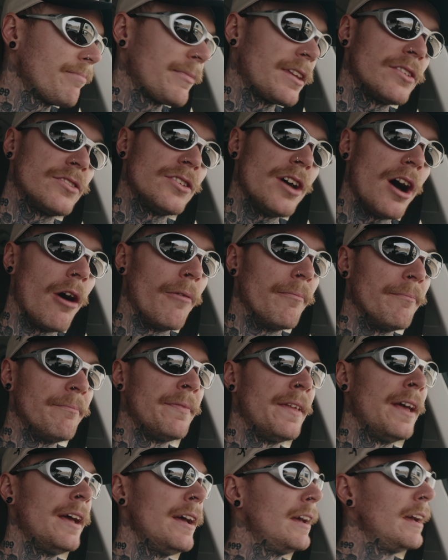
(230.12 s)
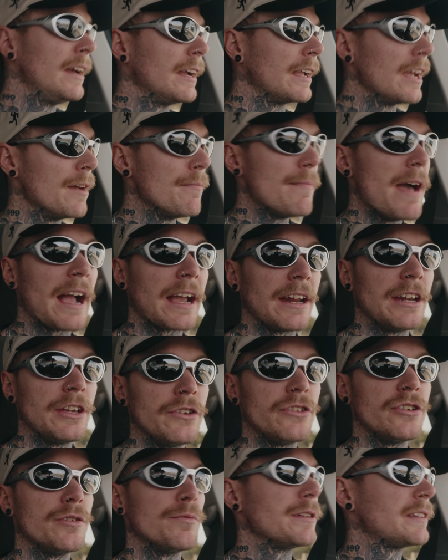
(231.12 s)
So getting back into
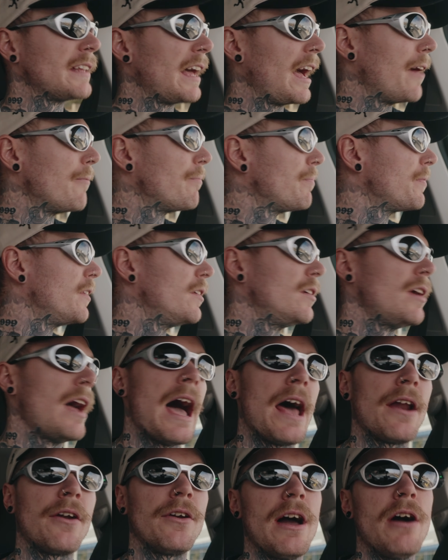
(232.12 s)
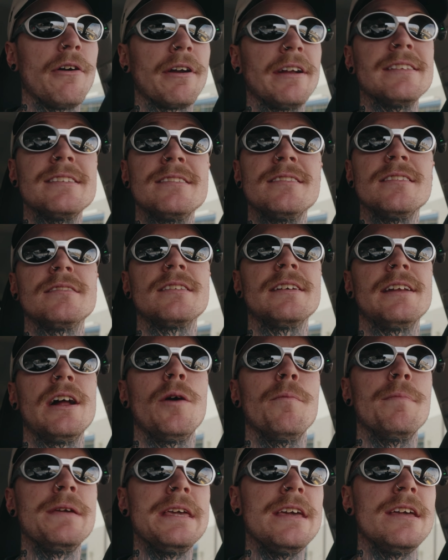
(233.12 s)
YouTube with that, I don't know how consistent
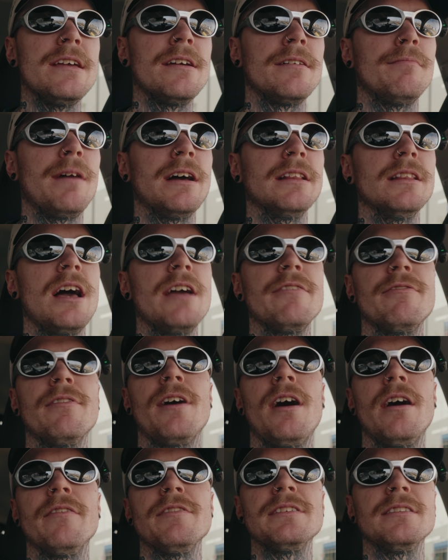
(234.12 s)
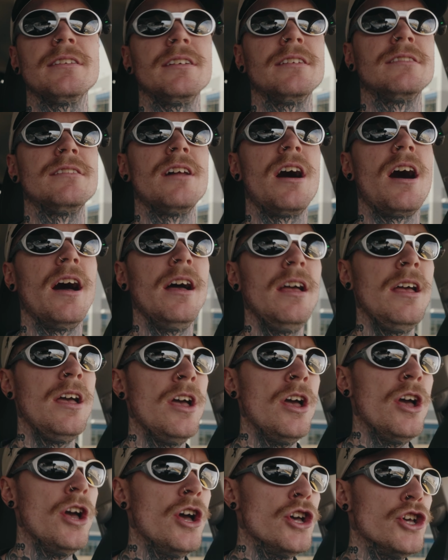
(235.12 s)
I'll be. My life obviously is not
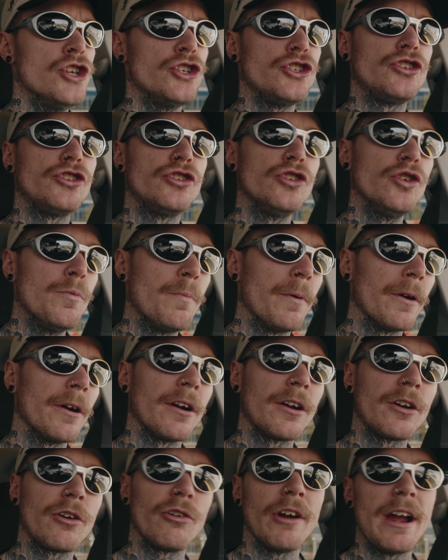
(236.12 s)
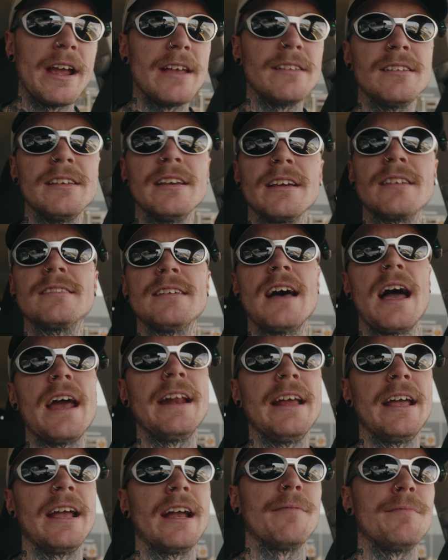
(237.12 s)
super crazy
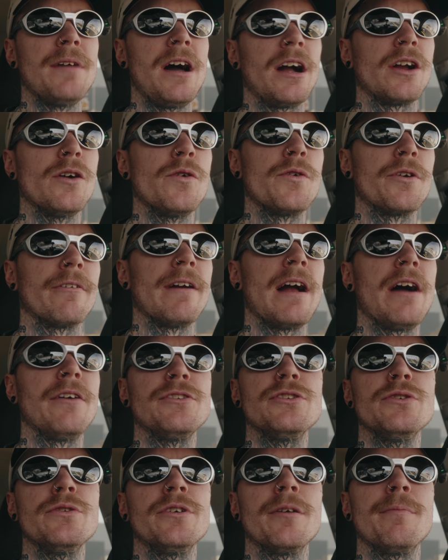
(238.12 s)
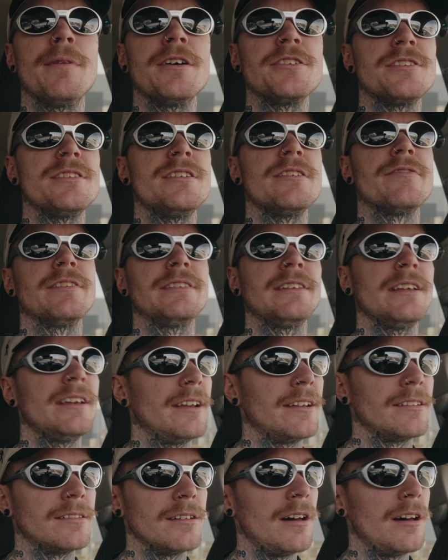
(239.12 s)
exciting. I'm not going around doing a bunch of different things.